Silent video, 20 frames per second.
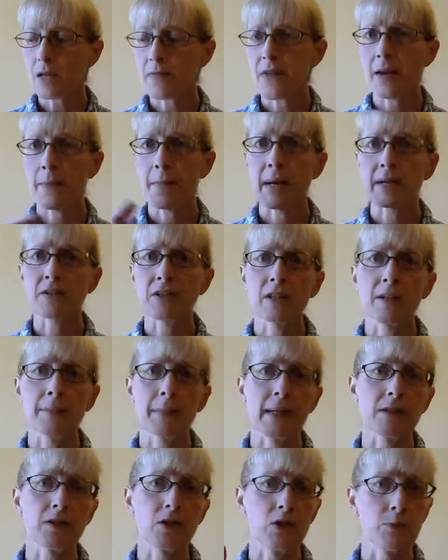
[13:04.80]
that I'm actually going
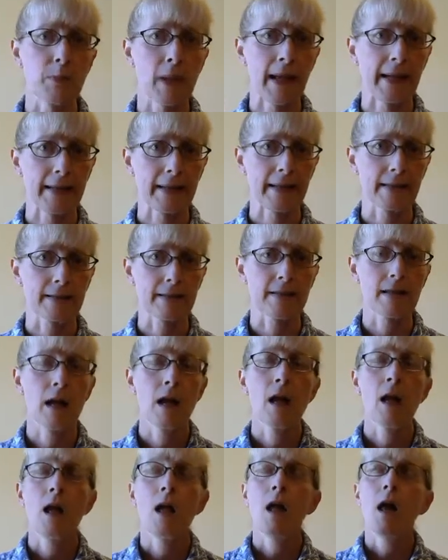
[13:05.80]
to make 2 blankets.
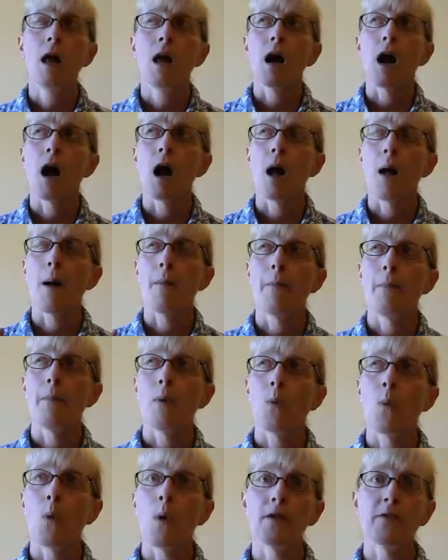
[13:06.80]

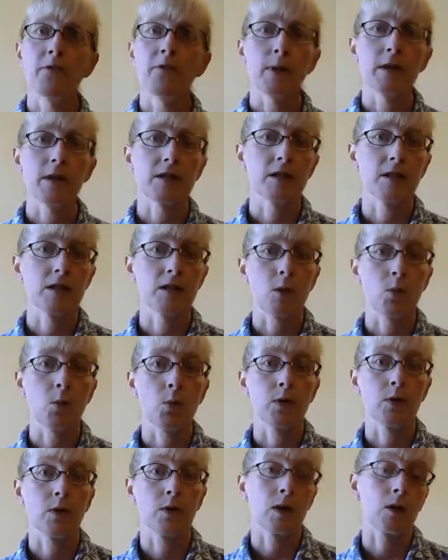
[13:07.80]
One of which
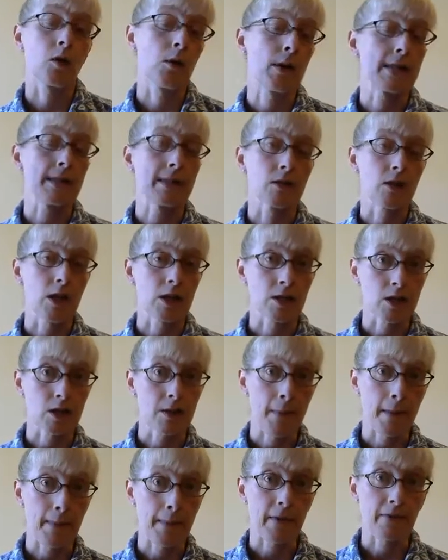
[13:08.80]
was a great
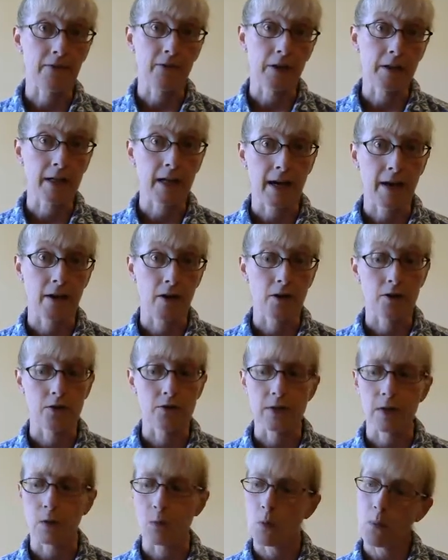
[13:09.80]
suggestion by my friend Karen,
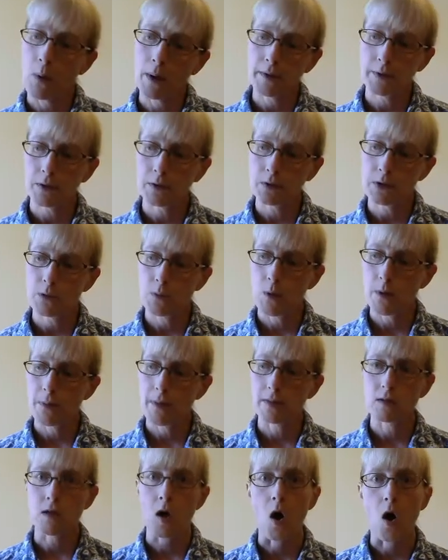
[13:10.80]
who said, well, why don't you do one
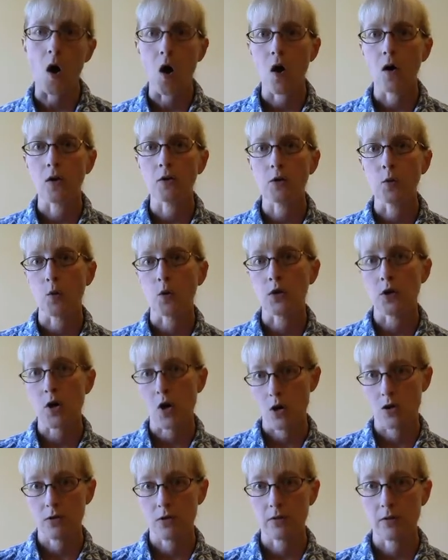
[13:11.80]
that's all your
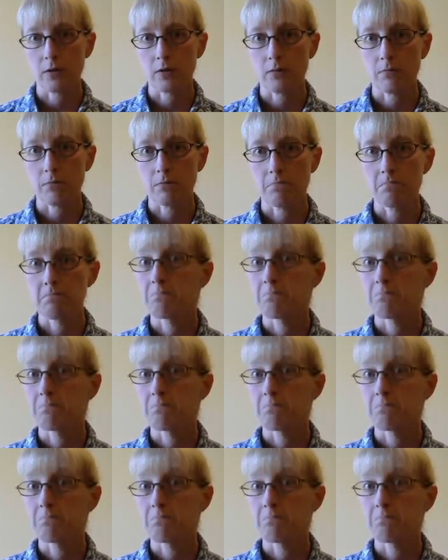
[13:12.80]
yarns?